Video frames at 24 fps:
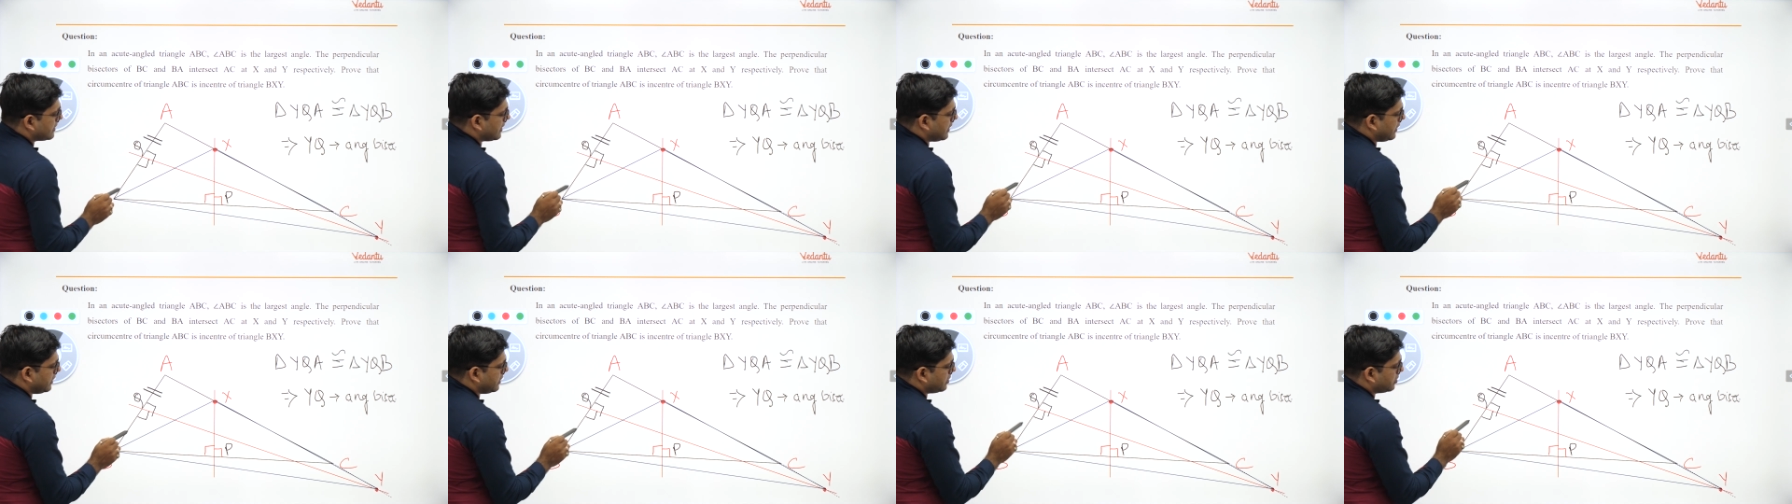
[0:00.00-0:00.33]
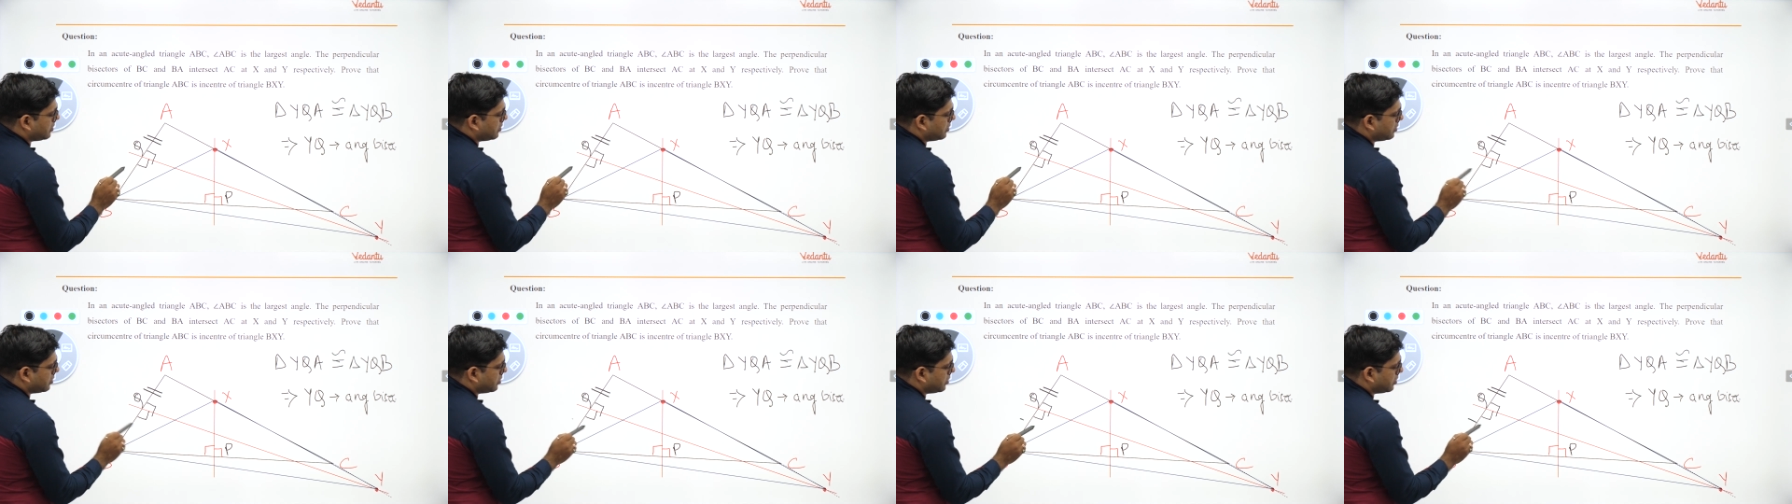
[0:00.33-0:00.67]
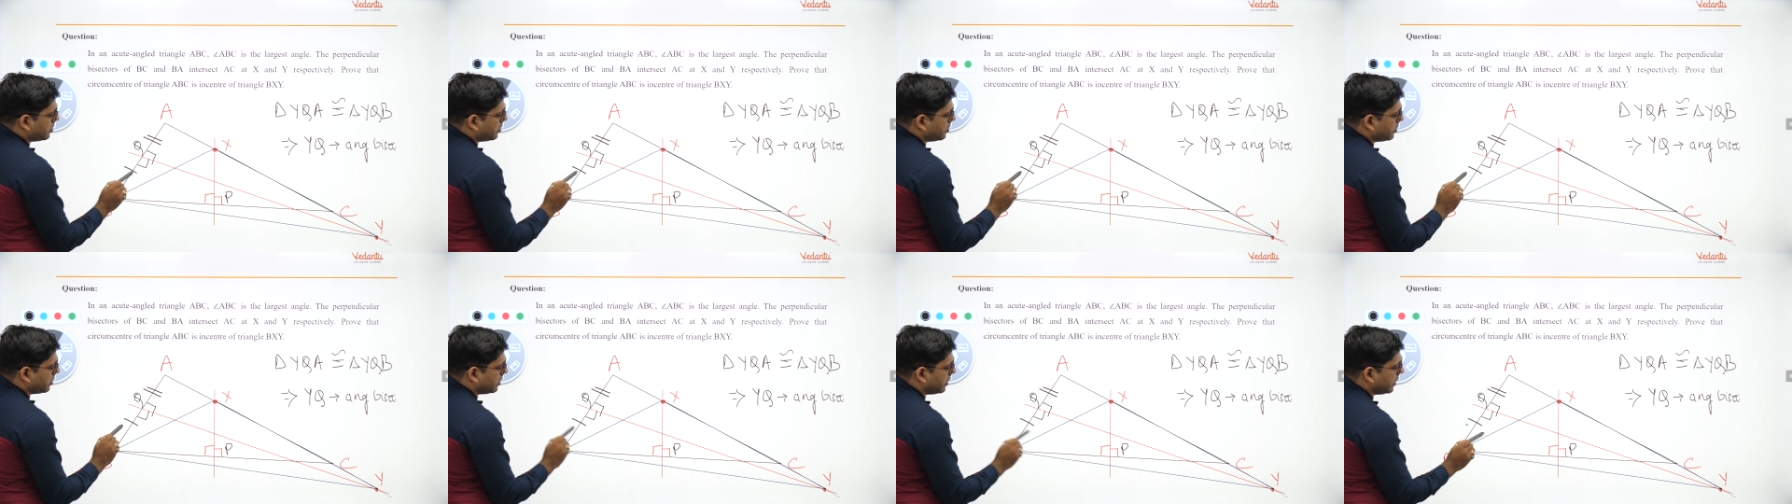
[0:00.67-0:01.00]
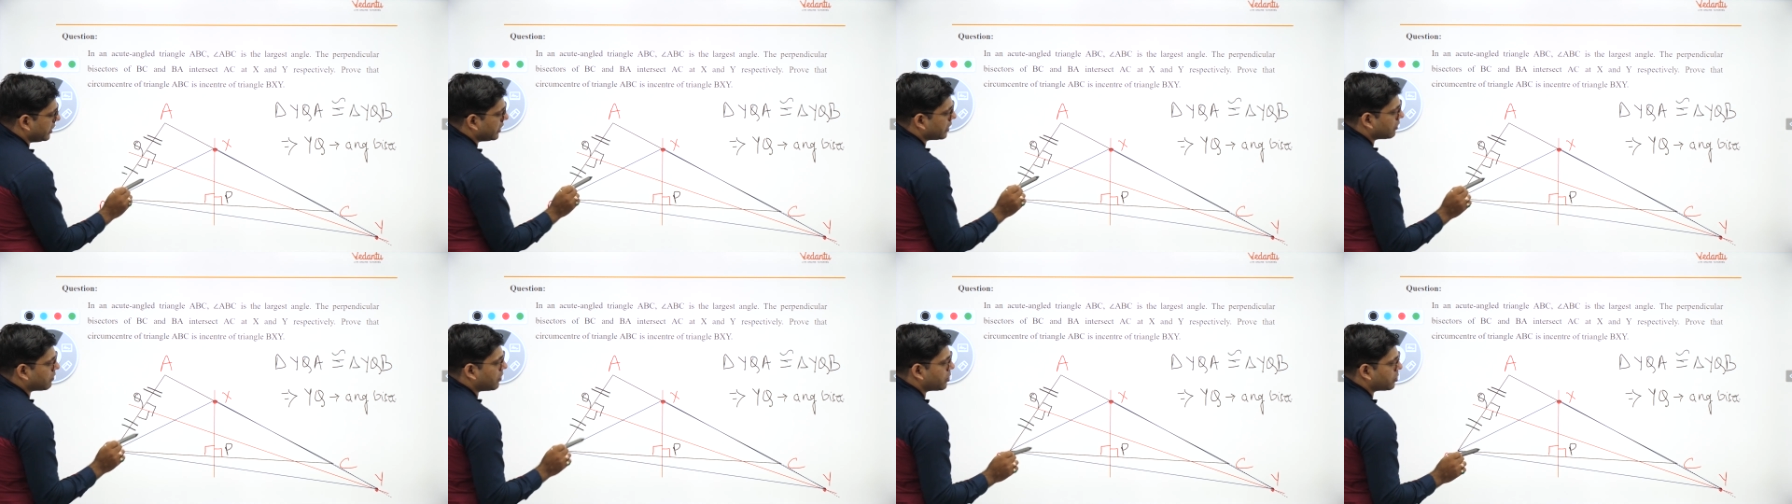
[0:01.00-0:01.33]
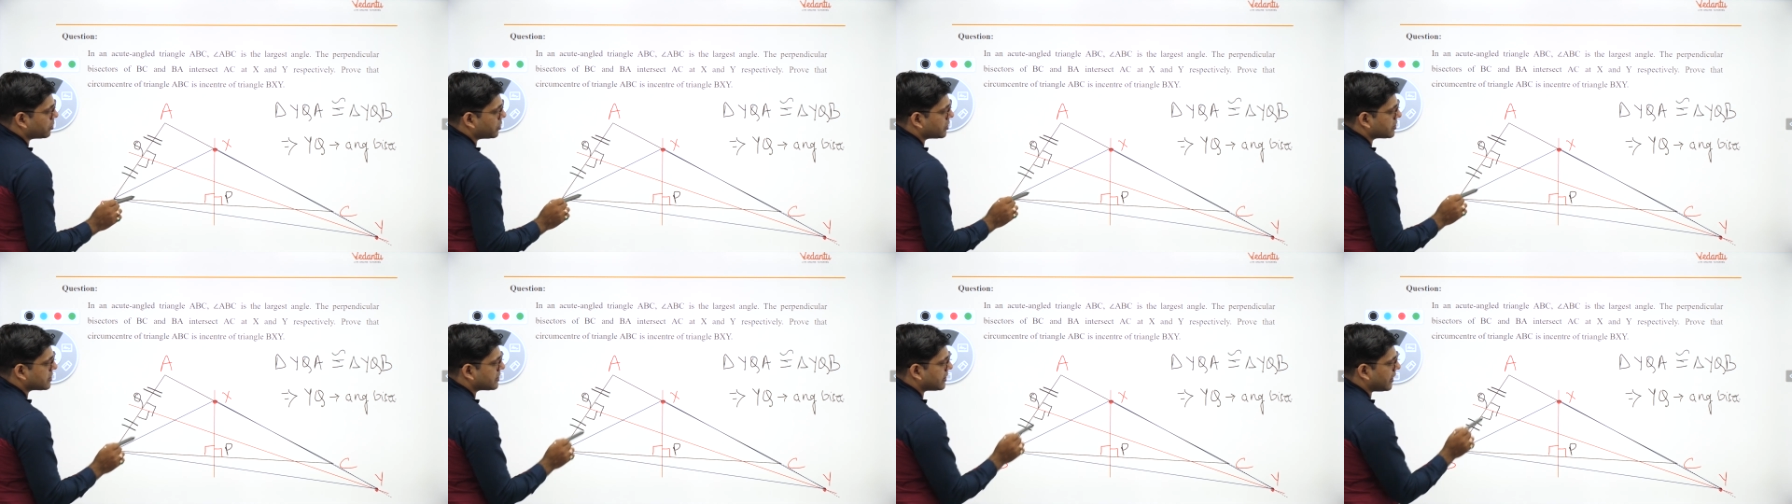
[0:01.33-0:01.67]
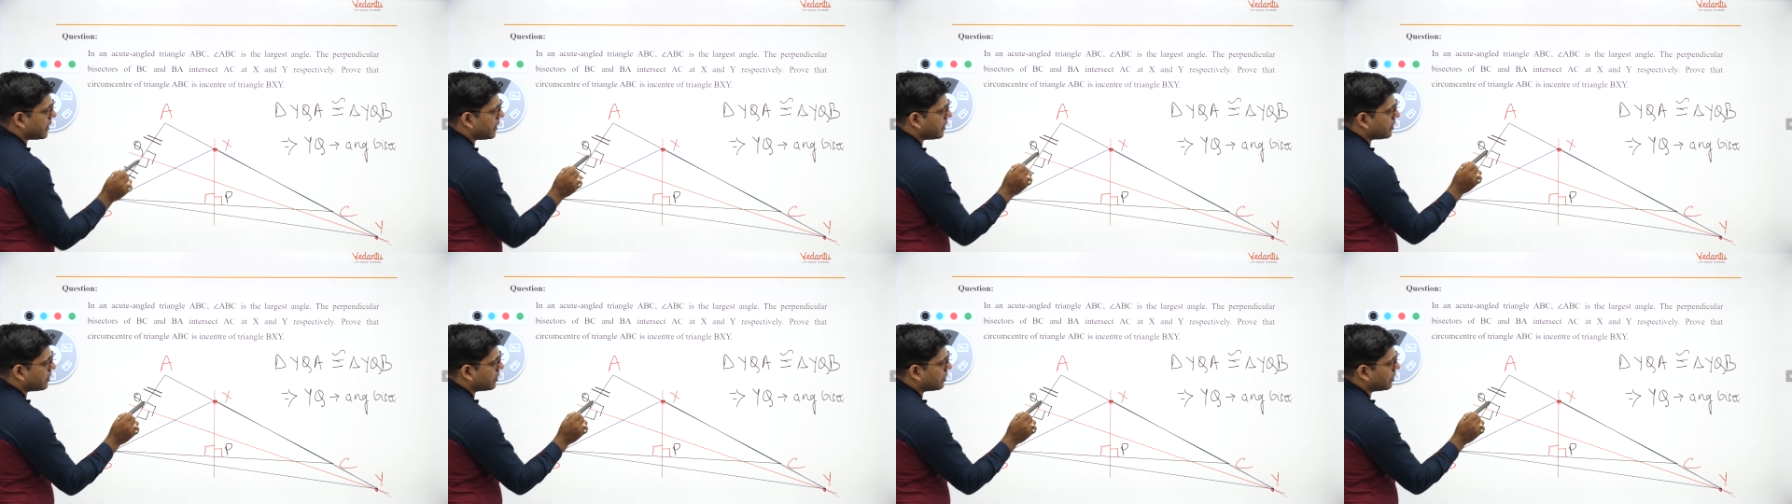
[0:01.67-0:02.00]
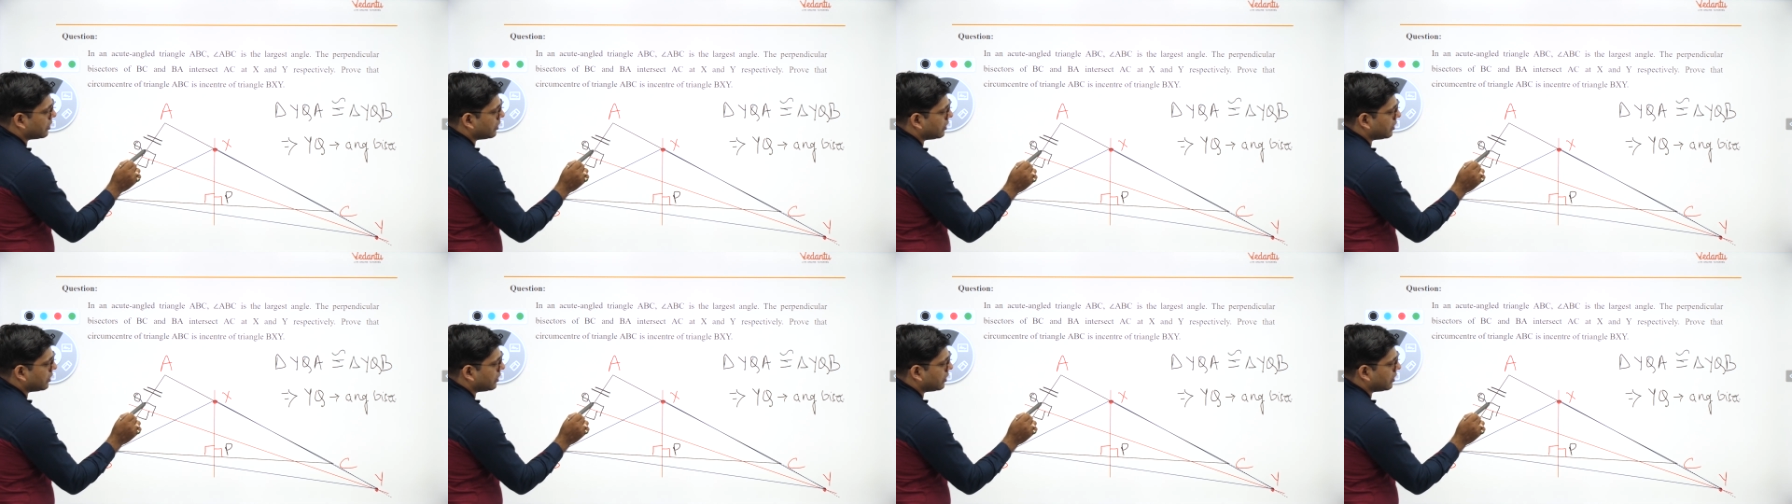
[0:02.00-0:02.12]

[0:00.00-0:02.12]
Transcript: side equal to this side,